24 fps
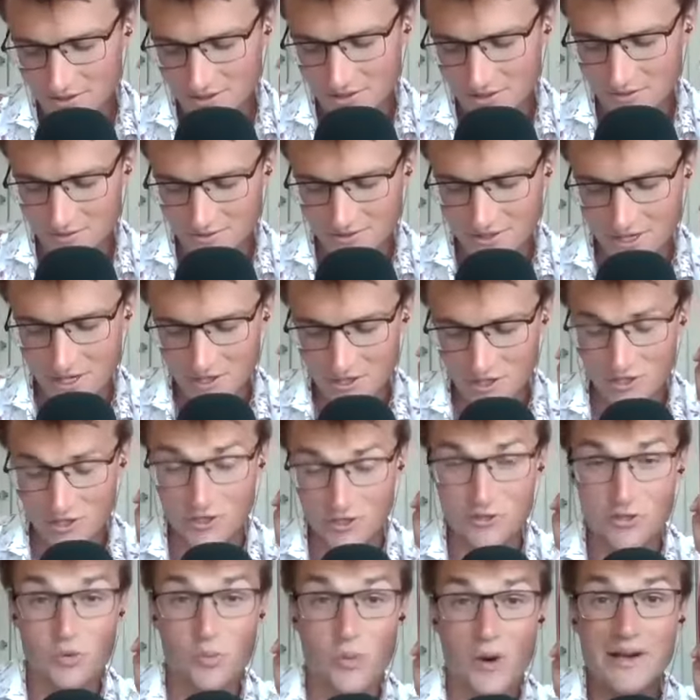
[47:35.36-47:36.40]
you're saying you
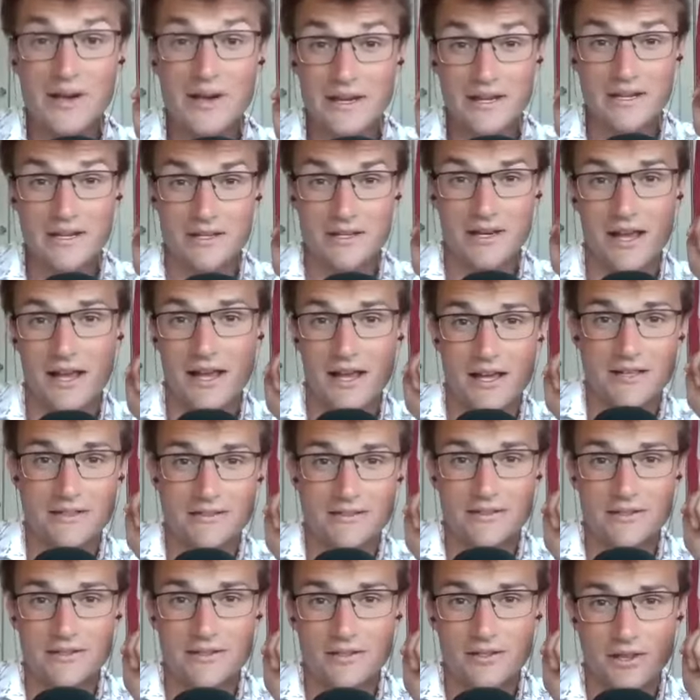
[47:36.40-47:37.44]
you went in
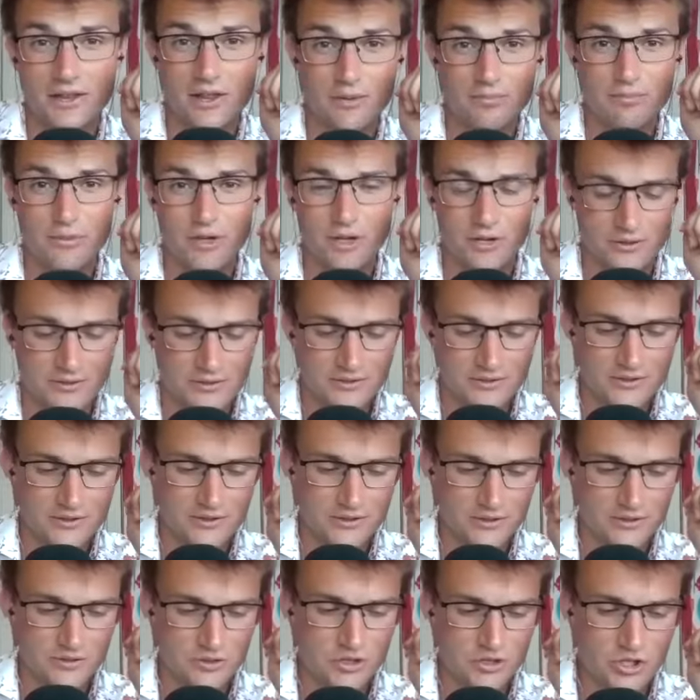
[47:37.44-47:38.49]
as the
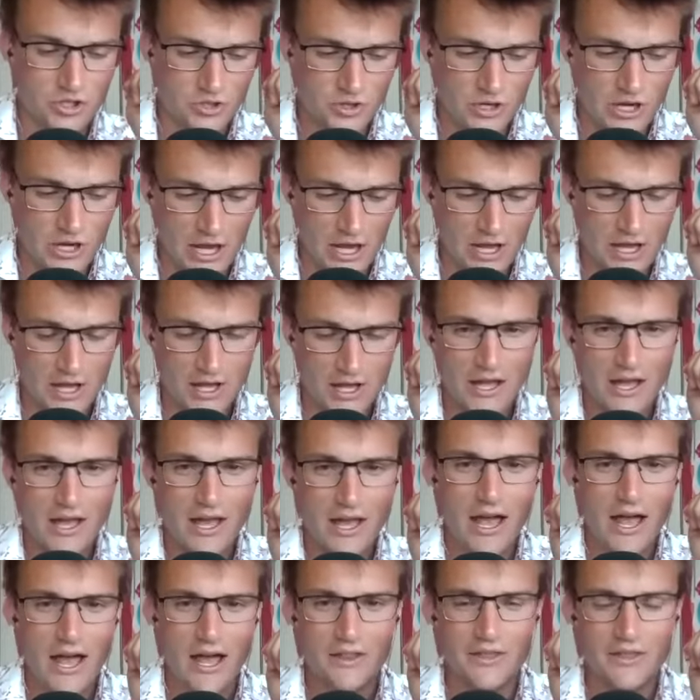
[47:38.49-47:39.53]
most junior
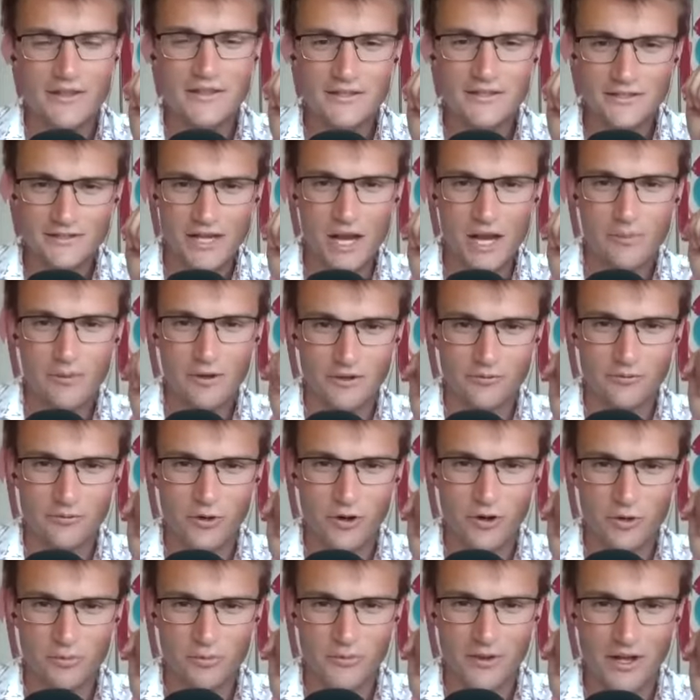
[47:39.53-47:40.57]
and this is coming
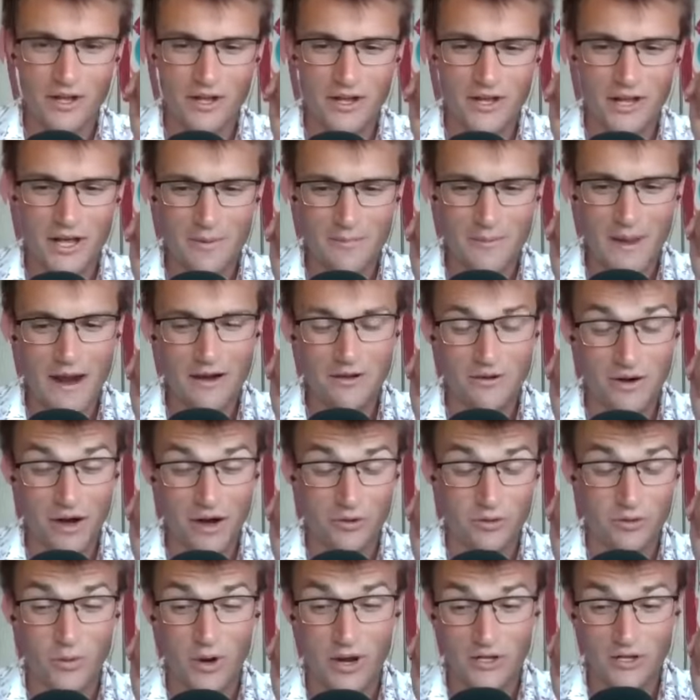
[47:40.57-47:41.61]
from a
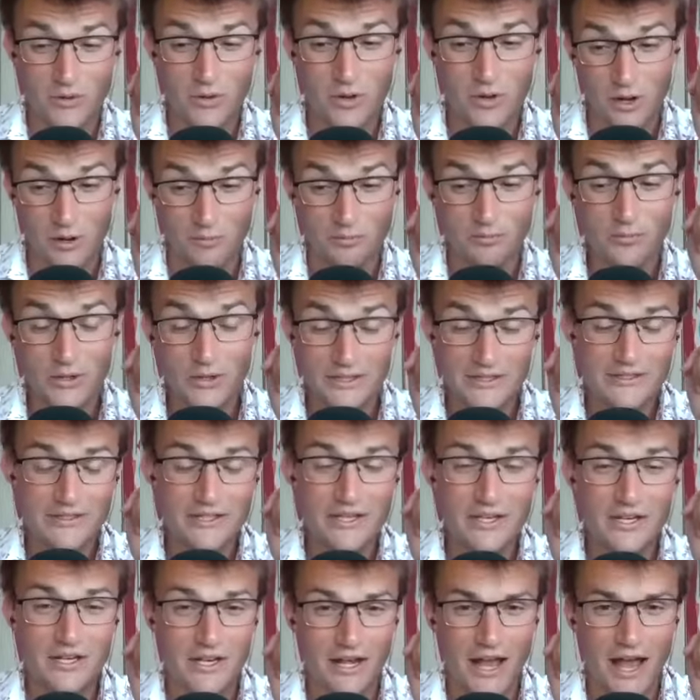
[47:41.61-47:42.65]
background where you were pretty
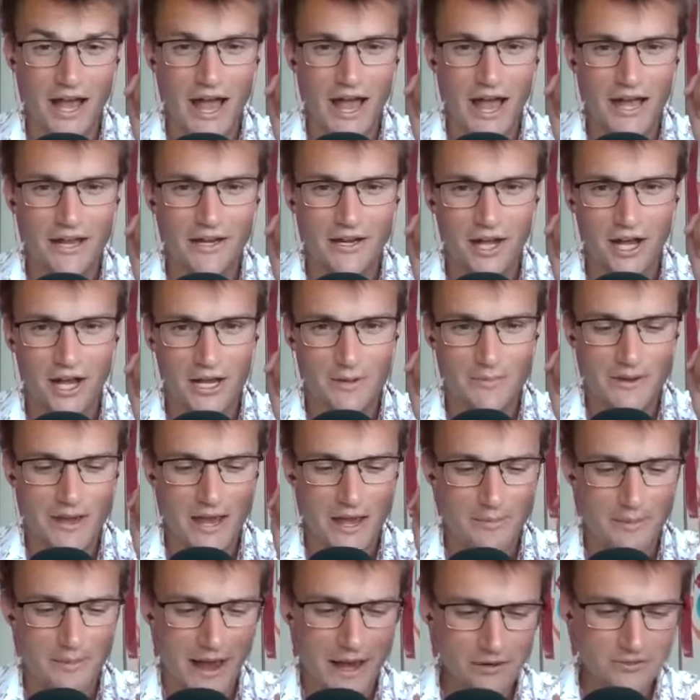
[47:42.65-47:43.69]
senior at
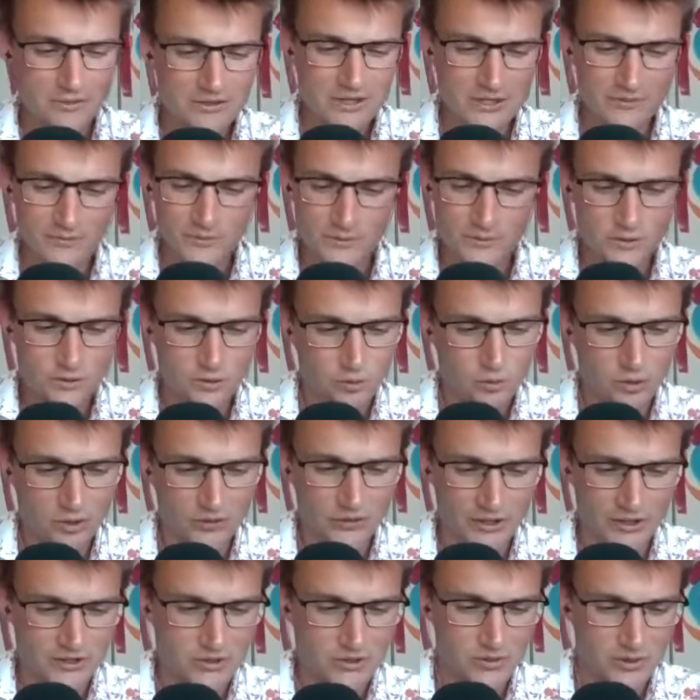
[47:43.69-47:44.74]
IBM how difficult
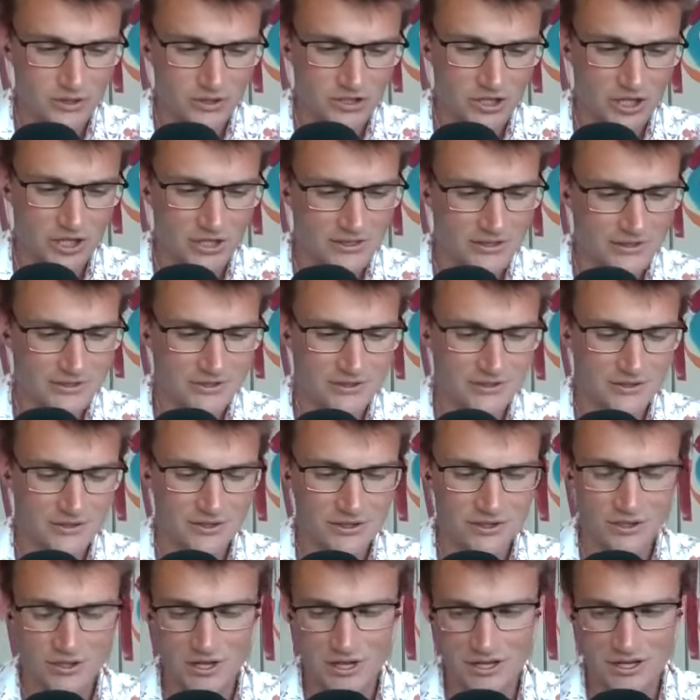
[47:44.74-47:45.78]
was it to adjust
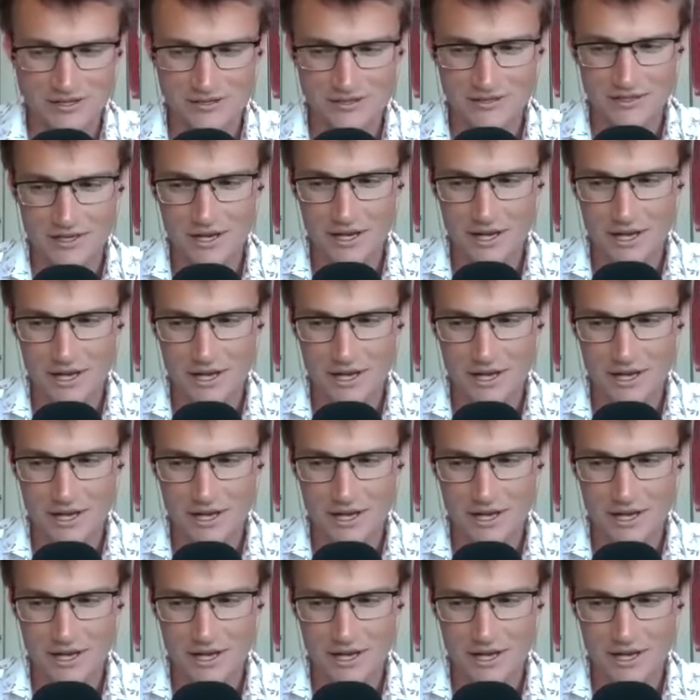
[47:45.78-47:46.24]
to this